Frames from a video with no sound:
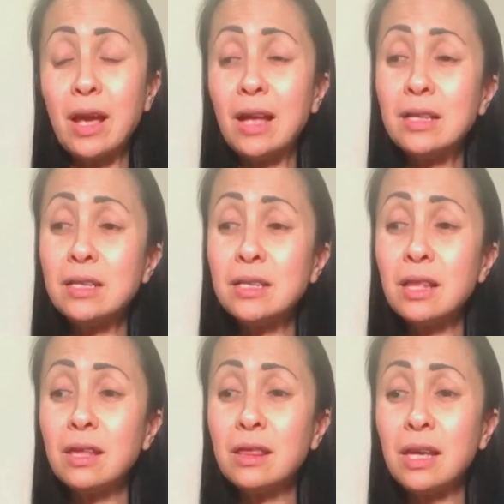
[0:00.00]
And
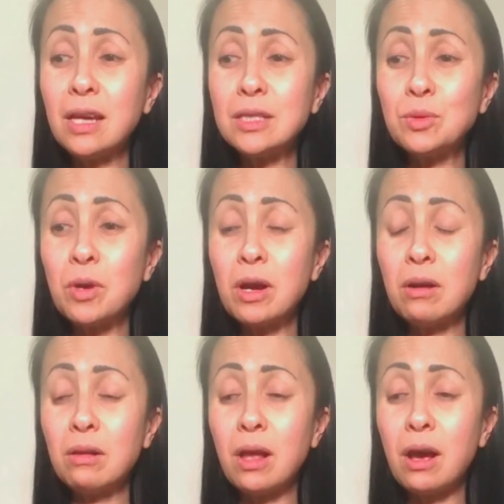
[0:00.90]
another thing as
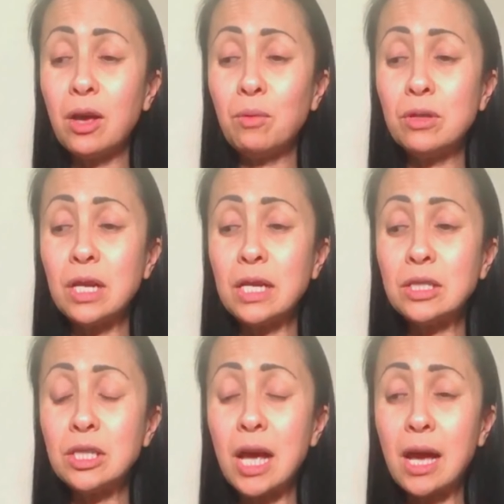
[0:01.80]
well, I
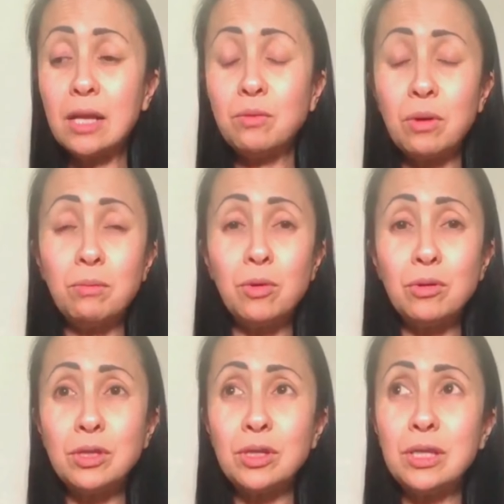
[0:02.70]
wanted to add one
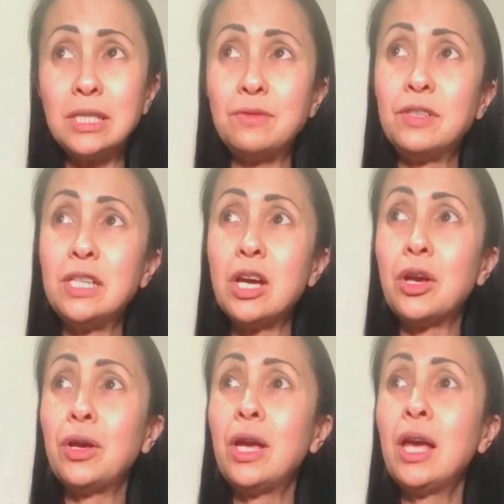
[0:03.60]
more to this
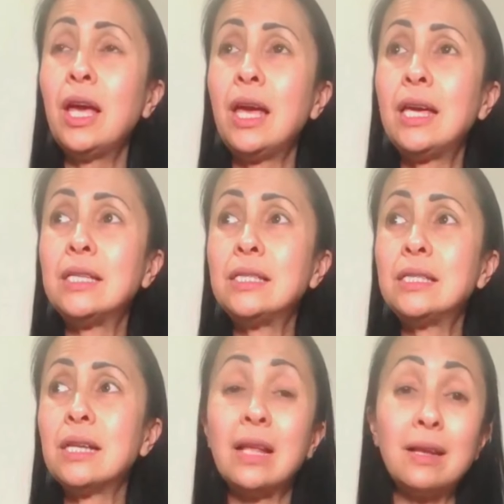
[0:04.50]
video,
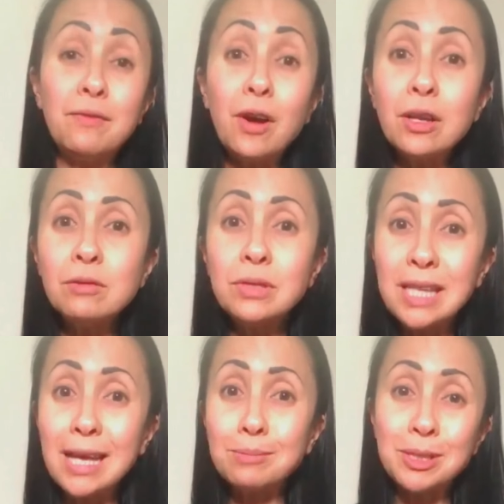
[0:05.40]
is, and a final
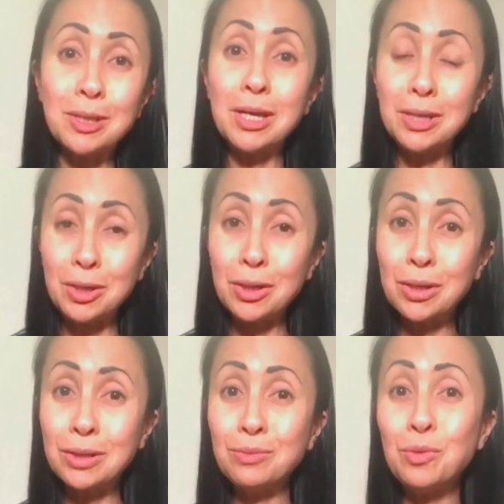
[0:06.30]
tip so that you
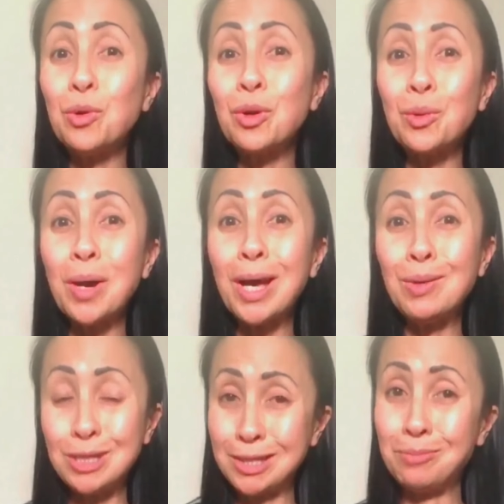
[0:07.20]
can walk away
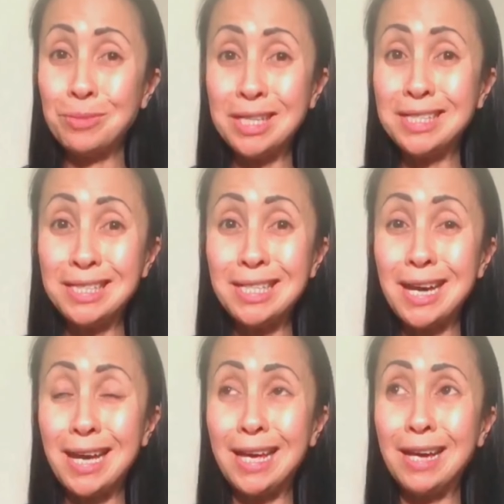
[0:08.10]
with something
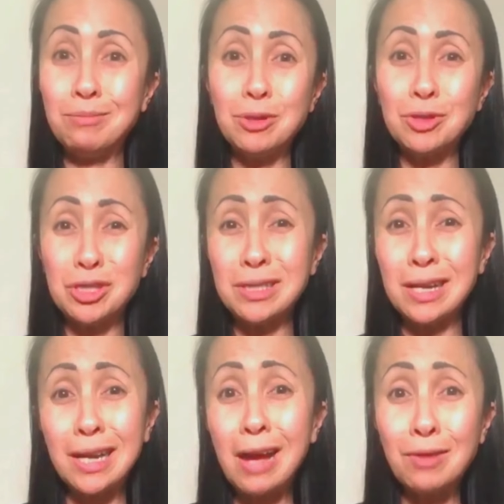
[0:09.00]
today. I'm not just
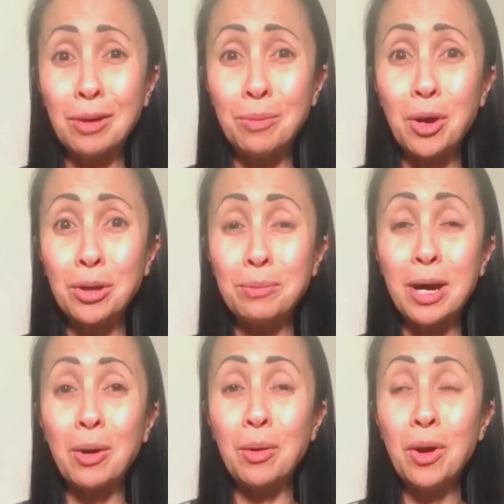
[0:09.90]
like having a moan
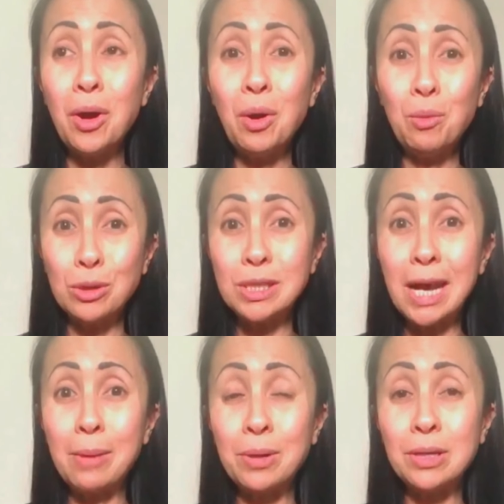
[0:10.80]
about what's
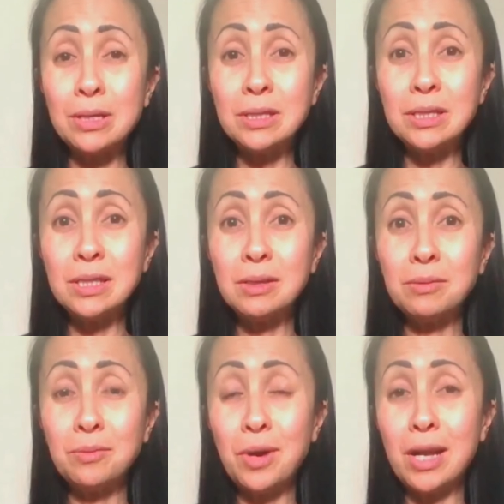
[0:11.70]
happened
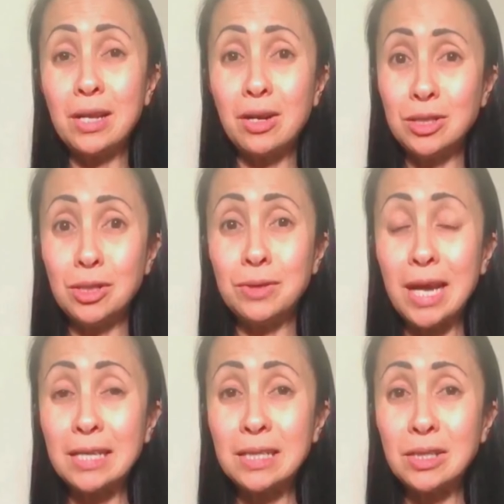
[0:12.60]
when I don't
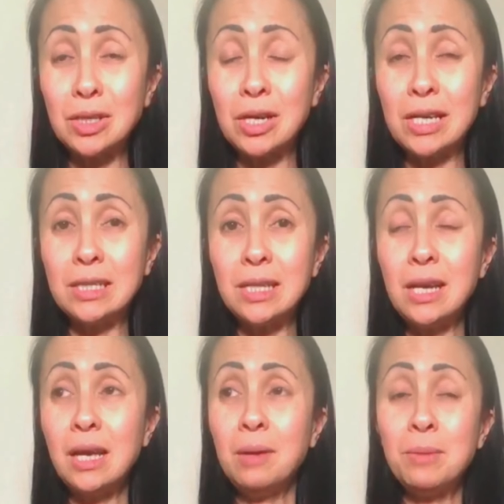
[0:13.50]
exercise,
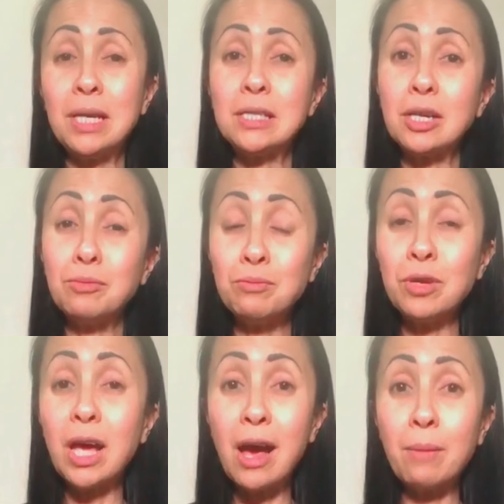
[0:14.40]
because
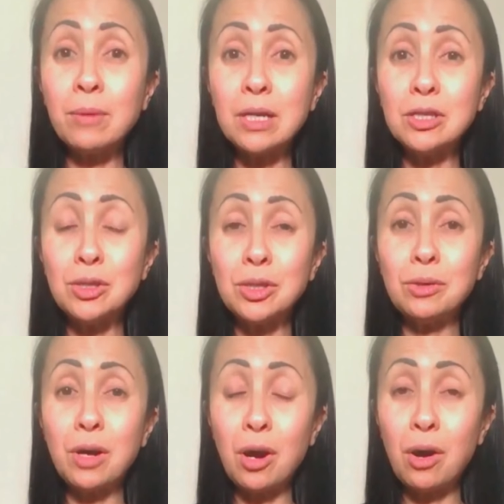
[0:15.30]
I'm going to
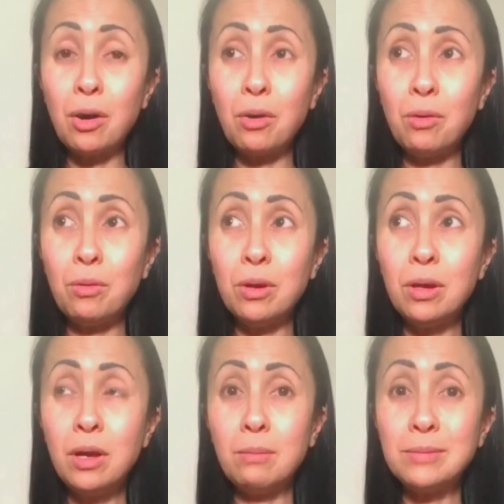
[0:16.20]
do a whole
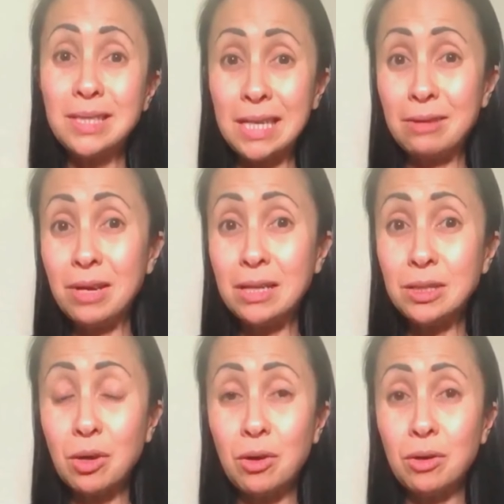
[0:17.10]

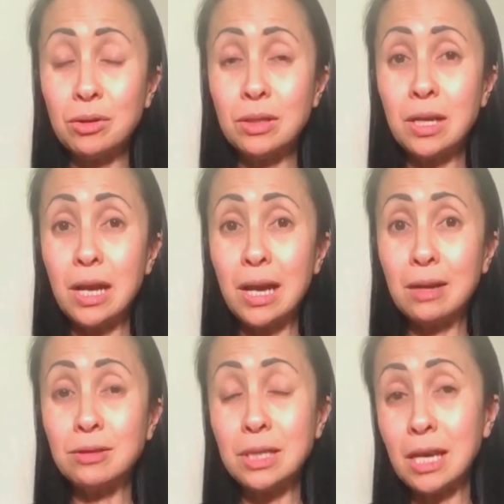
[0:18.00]
series on
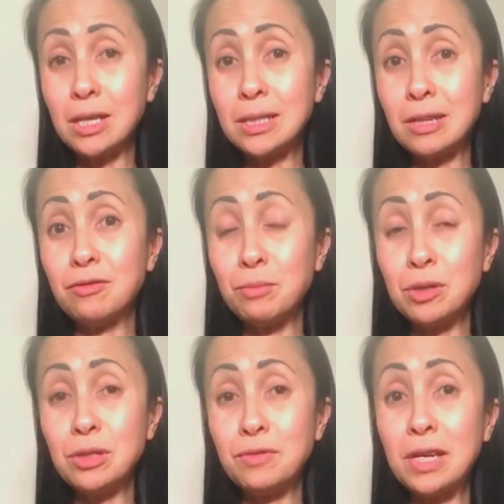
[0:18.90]
how to get yourself
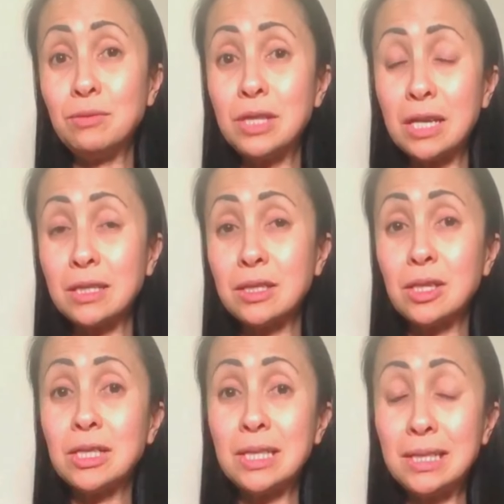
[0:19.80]
motivated with
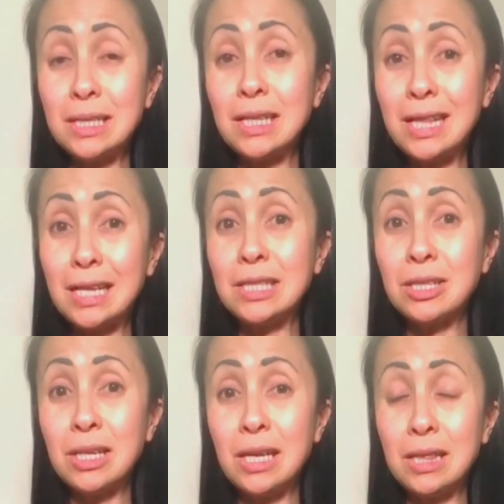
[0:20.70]
exercises
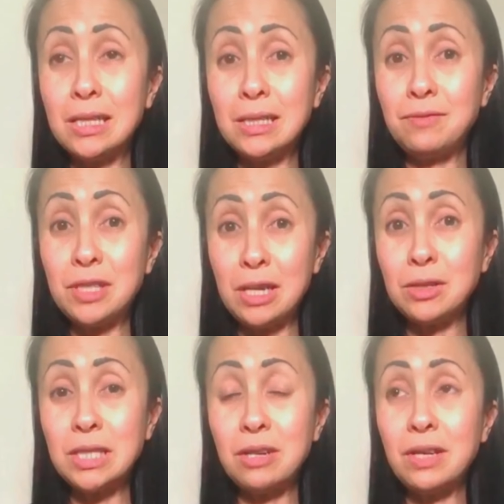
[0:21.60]
later in this
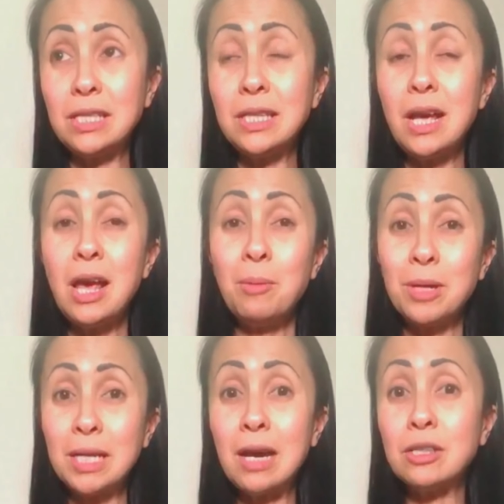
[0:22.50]
video series.
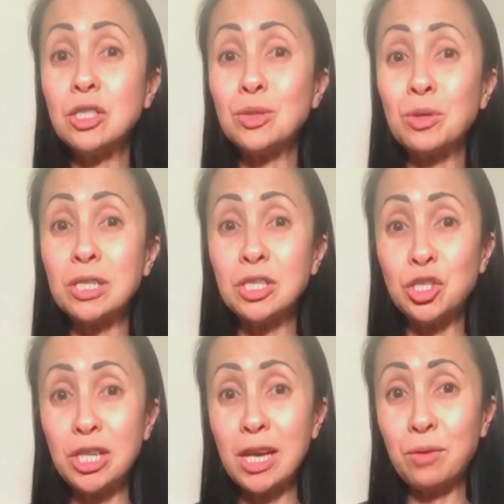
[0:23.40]
But now I just wanted to
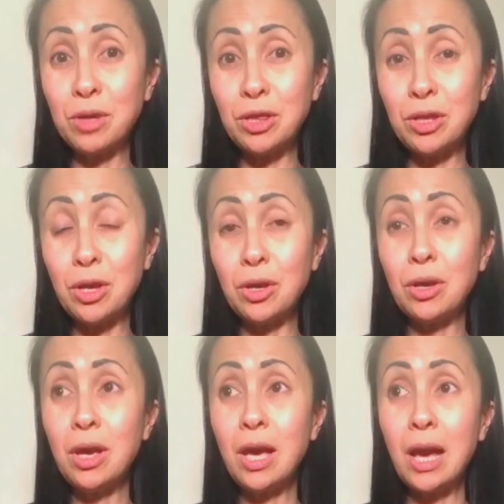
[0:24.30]
share with you
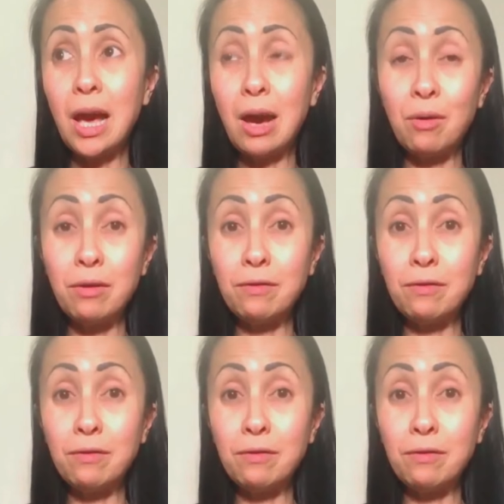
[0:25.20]
how I